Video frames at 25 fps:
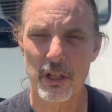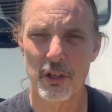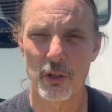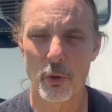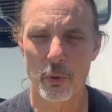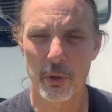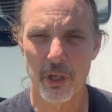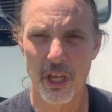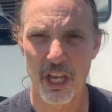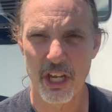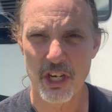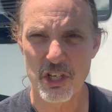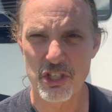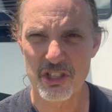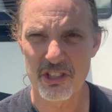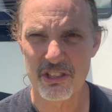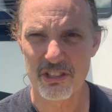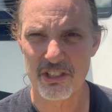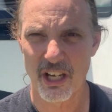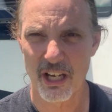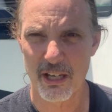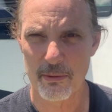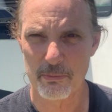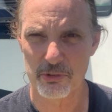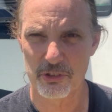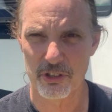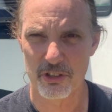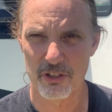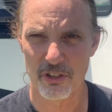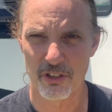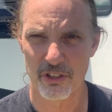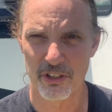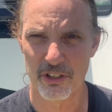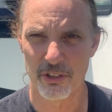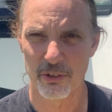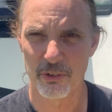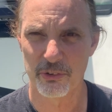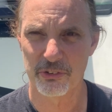location type
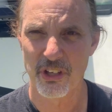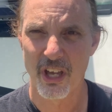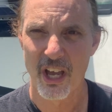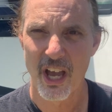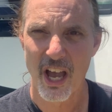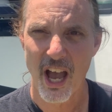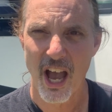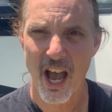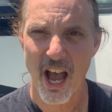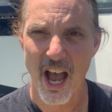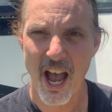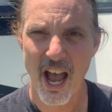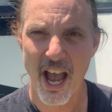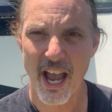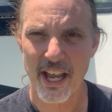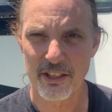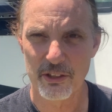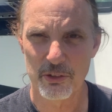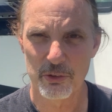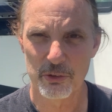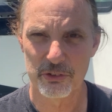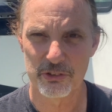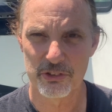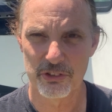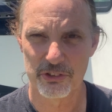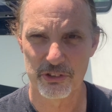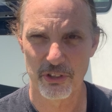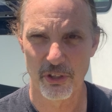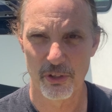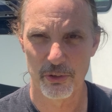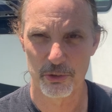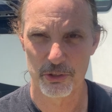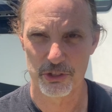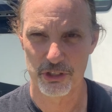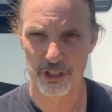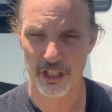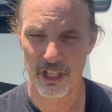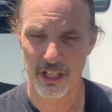scenarios, I use the solar
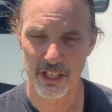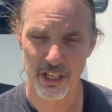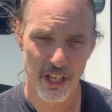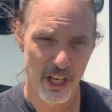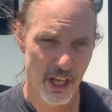shed.